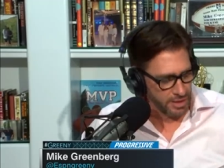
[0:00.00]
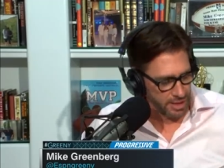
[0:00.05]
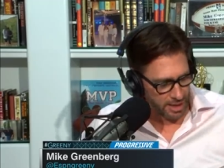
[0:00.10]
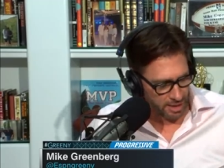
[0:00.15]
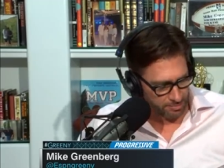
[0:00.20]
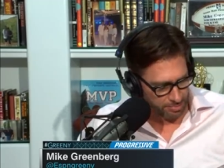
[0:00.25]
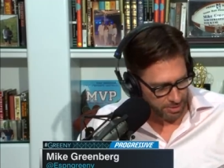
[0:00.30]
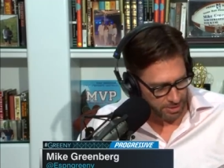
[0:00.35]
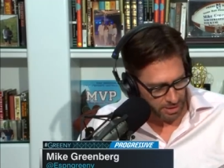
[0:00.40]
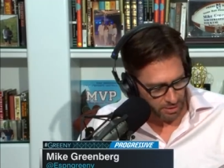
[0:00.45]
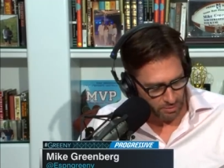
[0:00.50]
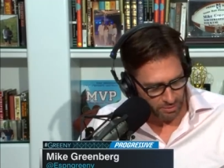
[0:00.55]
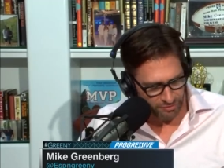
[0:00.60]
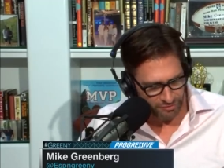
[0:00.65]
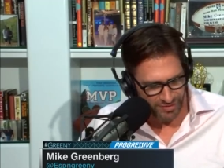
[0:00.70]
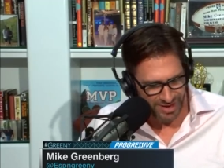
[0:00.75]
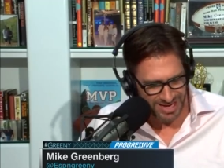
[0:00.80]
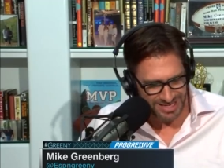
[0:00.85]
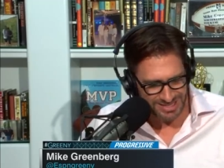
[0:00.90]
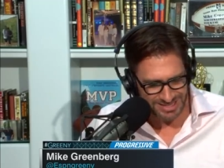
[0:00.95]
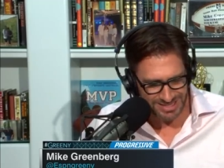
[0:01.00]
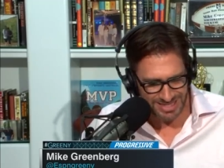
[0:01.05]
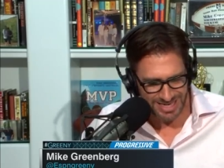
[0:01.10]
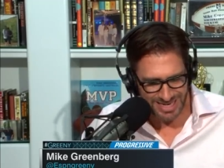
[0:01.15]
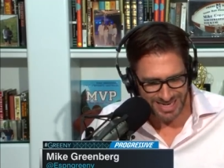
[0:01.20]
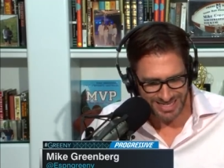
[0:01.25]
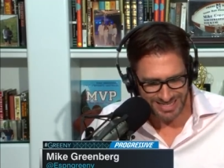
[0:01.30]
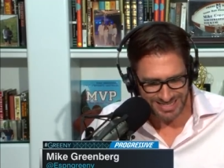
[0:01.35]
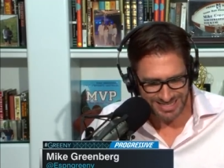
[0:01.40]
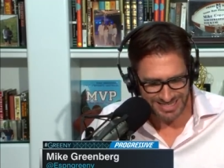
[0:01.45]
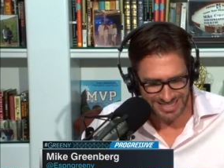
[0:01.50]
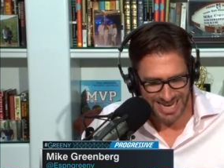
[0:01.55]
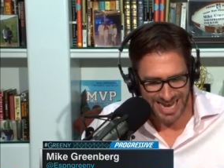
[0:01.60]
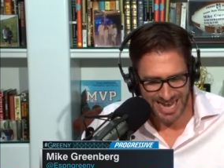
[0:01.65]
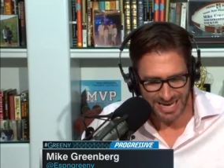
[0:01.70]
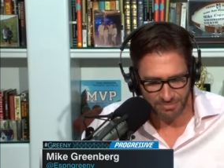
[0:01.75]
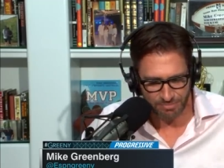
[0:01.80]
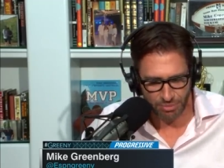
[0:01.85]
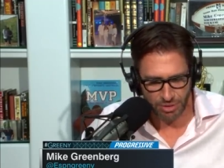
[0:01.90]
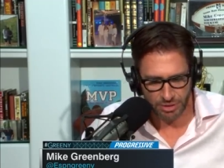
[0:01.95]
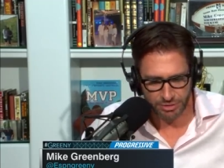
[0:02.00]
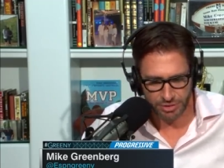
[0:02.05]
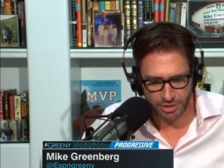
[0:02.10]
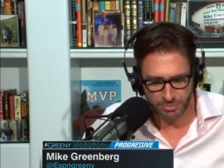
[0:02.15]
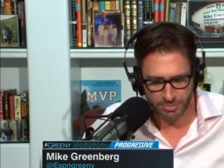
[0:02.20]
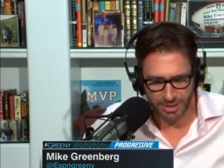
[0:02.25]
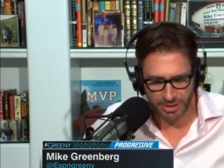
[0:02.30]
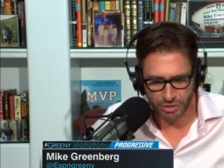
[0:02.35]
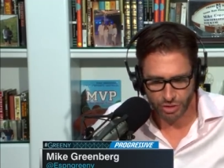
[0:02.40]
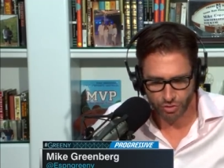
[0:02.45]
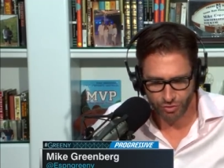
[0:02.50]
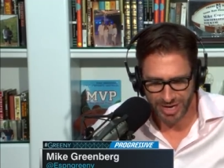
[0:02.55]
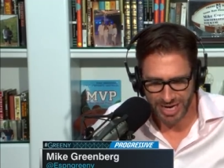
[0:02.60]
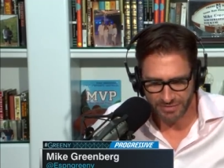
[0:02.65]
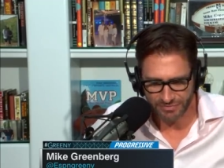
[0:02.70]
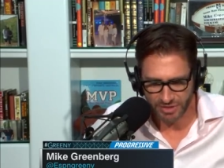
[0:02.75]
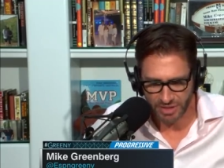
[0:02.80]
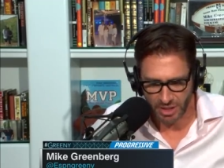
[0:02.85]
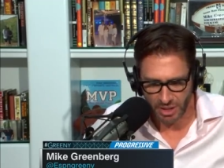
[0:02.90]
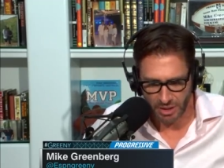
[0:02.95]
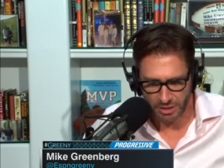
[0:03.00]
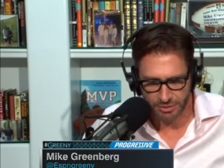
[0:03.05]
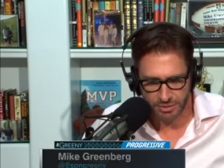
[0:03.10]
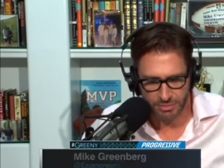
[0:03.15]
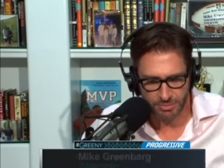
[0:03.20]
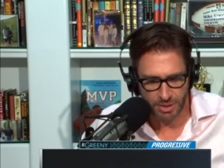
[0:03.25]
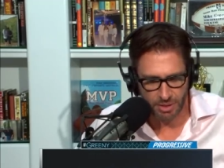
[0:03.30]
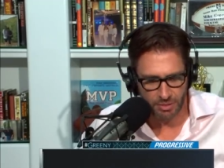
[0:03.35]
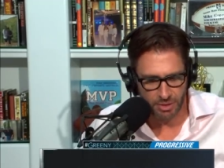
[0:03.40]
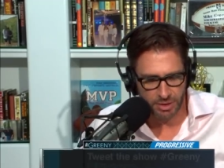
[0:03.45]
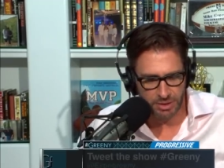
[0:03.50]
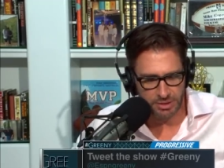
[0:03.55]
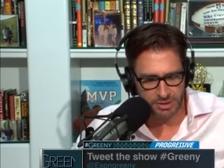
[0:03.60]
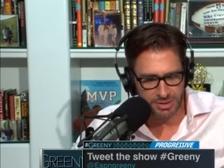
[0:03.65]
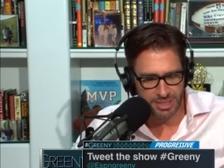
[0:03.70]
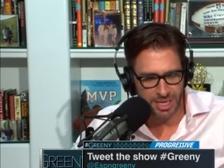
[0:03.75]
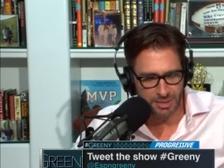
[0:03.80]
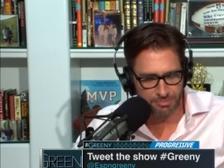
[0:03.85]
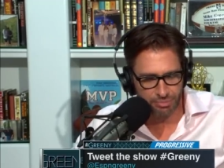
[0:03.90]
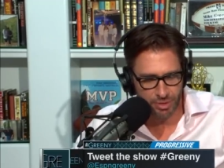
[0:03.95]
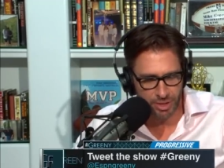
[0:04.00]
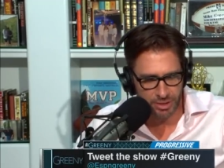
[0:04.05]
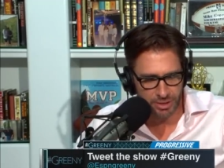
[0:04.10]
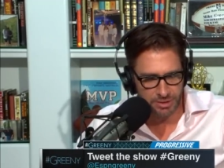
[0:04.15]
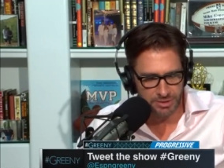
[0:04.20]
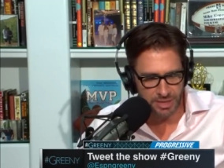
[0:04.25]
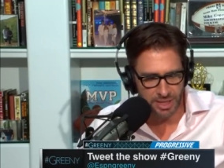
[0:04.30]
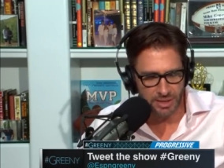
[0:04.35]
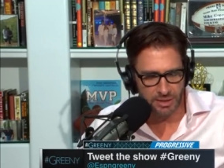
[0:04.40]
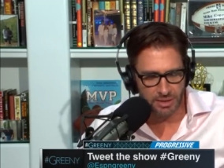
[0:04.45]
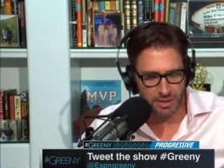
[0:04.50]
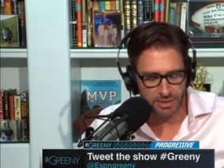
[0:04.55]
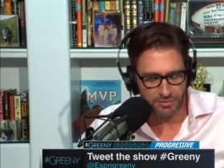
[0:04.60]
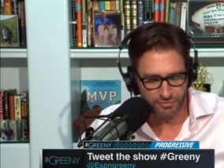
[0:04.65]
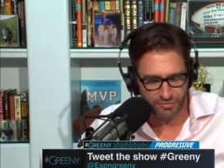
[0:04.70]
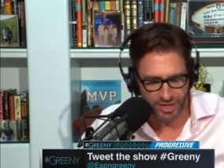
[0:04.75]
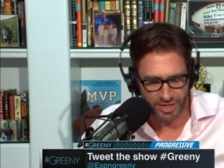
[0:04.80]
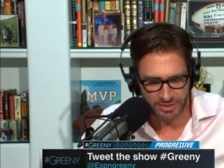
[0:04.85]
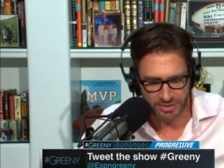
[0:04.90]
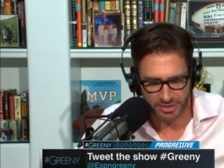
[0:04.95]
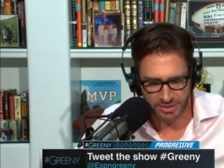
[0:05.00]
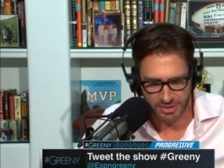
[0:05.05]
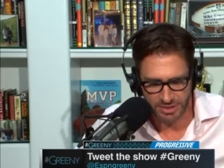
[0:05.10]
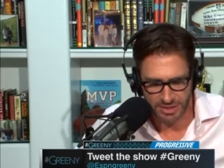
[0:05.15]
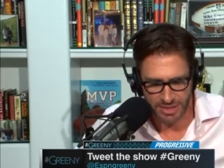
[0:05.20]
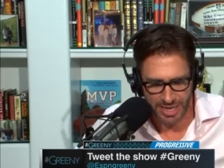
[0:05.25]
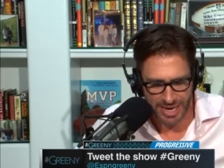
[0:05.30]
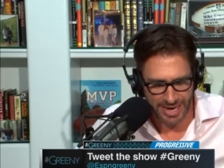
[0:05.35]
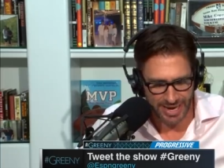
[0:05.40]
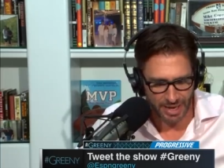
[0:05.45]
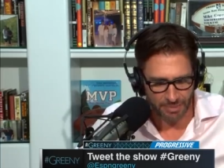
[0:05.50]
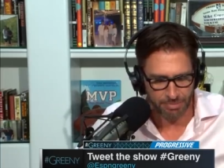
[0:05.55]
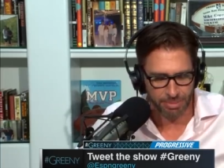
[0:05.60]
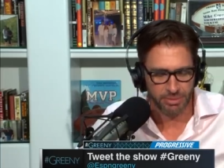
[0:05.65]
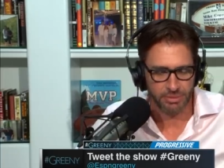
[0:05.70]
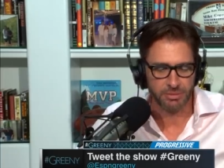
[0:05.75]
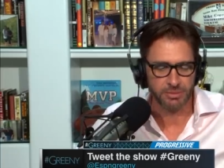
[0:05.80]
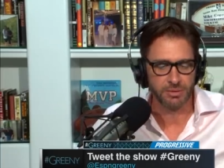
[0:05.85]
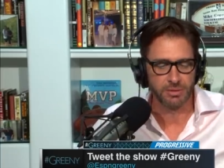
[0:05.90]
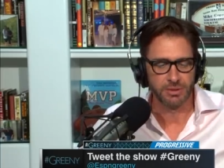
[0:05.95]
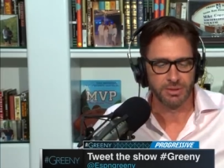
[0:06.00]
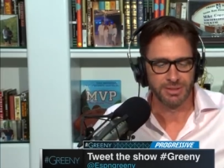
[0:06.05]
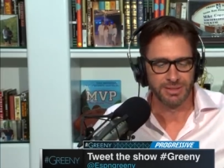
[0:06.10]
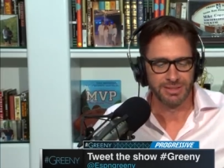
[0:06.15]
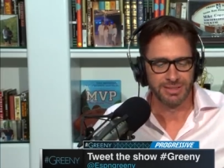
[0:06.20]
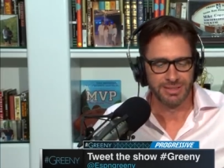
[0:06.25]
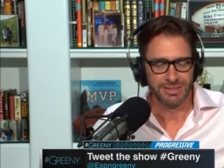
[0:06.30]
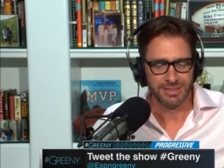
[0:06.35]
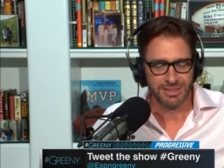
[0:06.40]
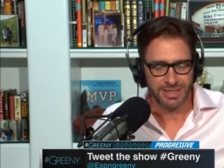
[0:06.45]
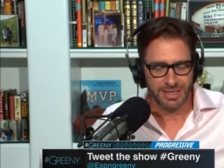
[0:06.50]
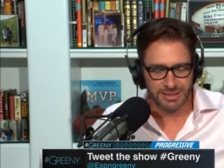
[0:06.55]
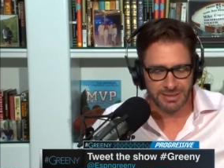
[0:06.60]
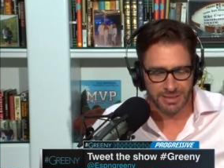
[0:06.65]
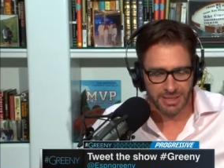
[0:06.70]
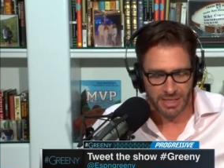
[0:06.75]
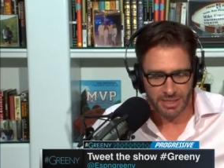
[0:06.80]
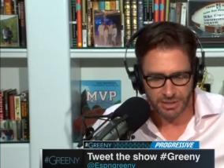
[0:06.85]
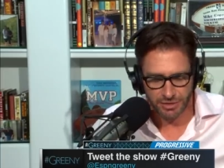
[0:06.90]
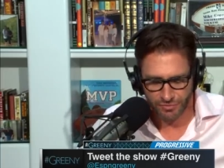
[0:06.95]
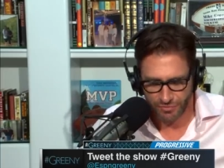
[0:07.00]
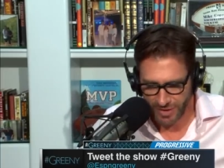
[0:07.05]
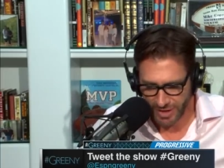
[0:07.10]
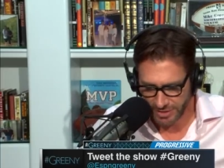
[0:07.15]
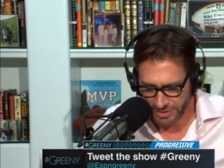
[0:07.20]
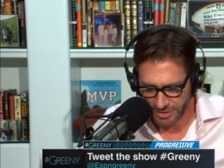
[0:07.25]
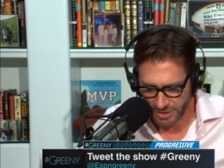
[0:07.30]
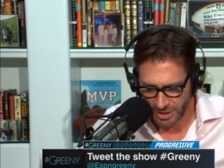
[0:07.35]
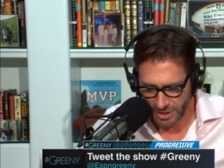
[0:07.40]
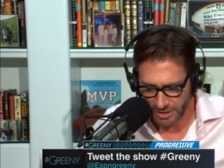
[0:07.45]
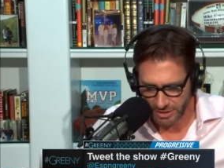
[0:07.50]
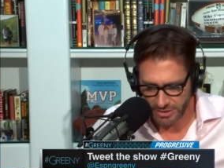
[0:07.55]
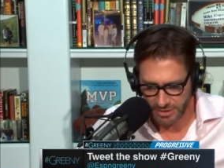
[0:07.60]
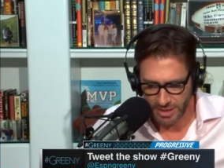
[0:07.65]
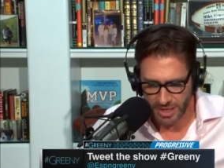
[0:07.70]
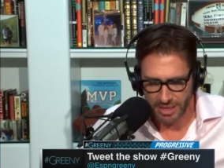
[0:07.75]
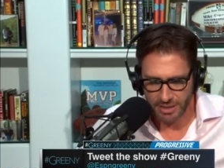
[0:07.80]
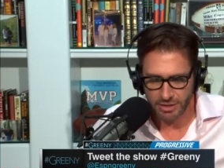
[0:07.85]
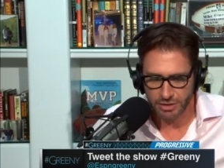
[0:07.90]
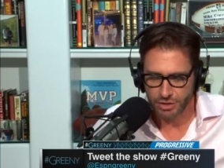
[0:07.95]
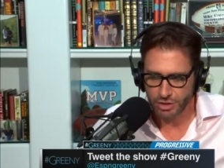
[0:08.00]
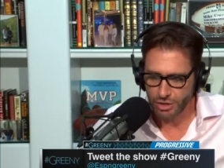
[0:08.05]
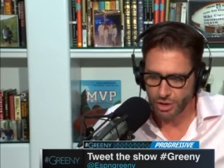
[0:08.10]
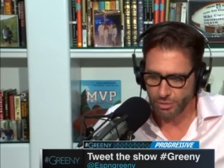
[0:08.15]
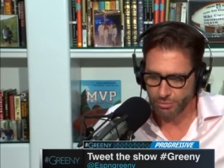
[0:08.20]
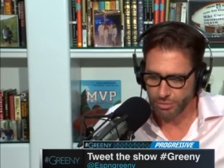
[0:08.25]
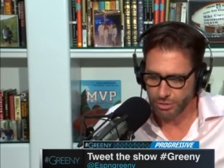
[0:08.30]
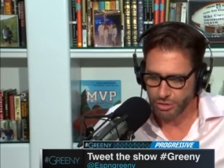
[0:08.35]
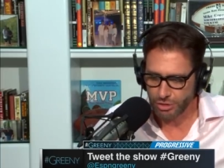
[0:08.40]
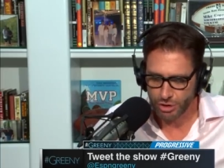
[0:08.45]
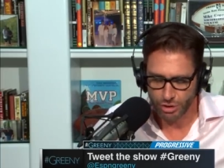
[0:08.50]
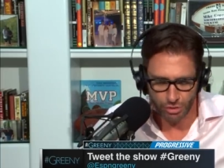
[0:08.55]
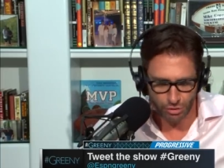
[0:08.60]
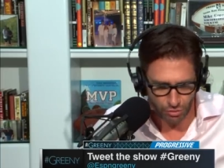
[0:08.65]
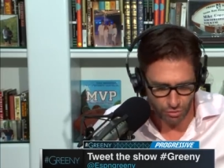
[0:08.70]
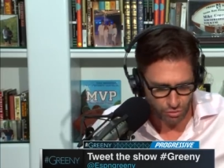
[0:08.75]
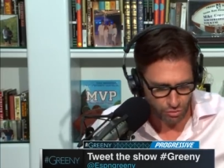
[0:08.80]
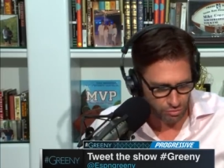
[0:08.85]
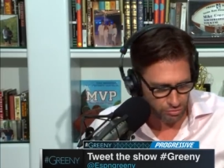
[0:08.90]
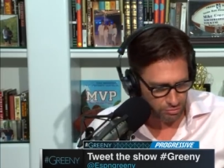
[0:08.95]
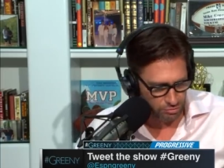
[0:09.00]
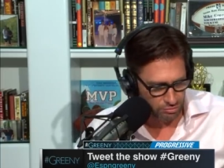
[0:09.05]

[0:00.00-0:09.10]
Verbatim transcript: day, I bring you a fascinating stat brought to you by DraftKings, America's top rated daily fantasy app. And today's fascinating stat is the number two,